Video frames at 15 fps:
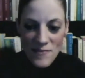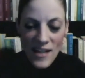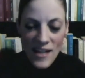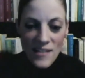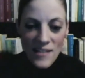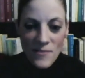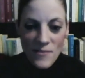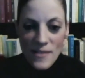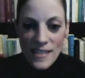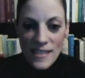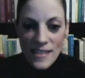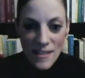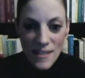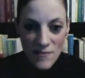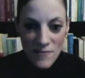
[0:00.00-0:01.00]
I really
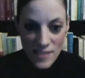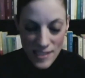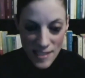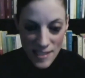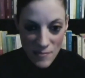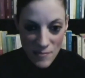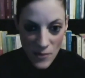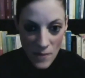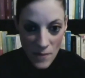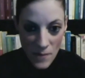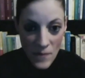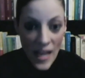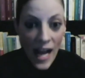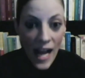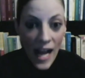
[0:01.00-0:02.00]
love Istanbul.
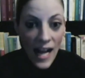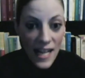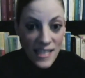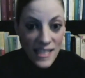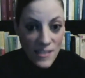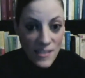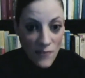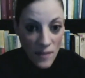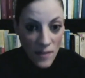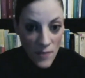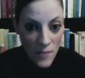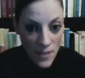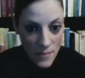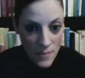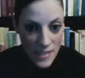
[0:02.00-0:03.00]
And if I'm
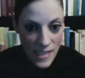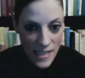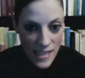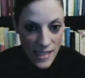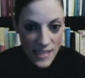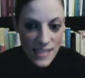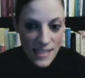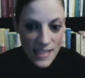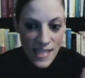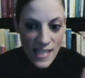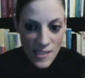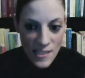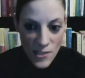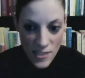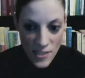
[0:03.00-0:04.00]
not mistaken,
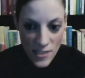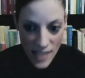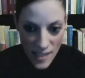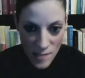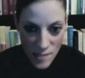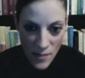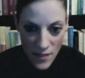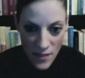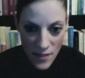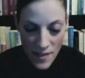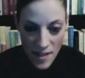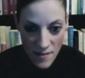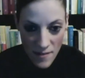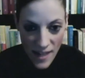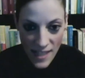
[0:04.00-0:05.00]
today's your dad's
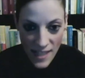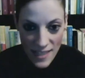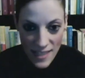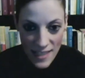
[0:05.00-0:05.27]
birthday, right?